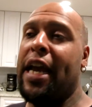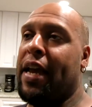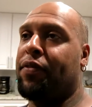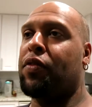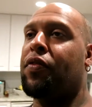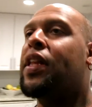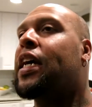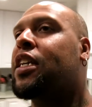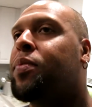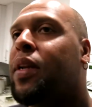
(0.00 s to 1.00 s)
If you feel
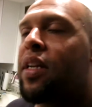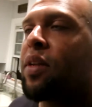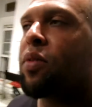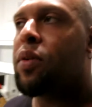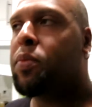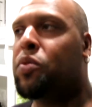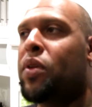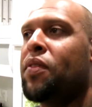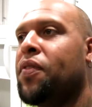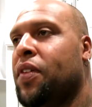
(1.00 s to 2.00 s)
like spending anywhere
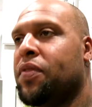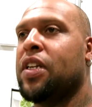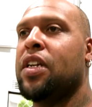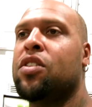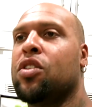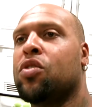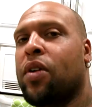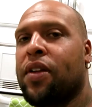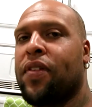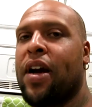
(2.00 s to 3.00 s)
between $15 to
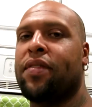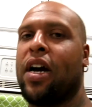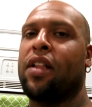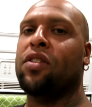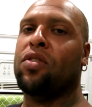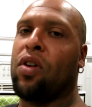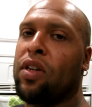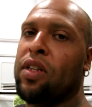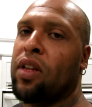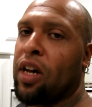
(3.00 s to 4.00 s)
$25
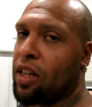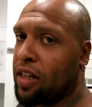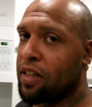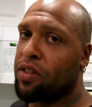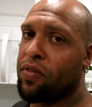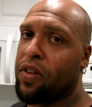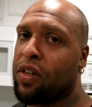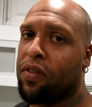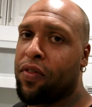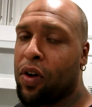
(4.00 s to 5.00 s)
on a lens for
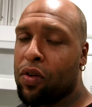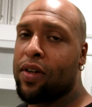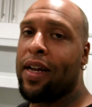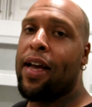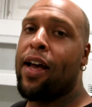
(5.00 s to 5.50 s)
your phone,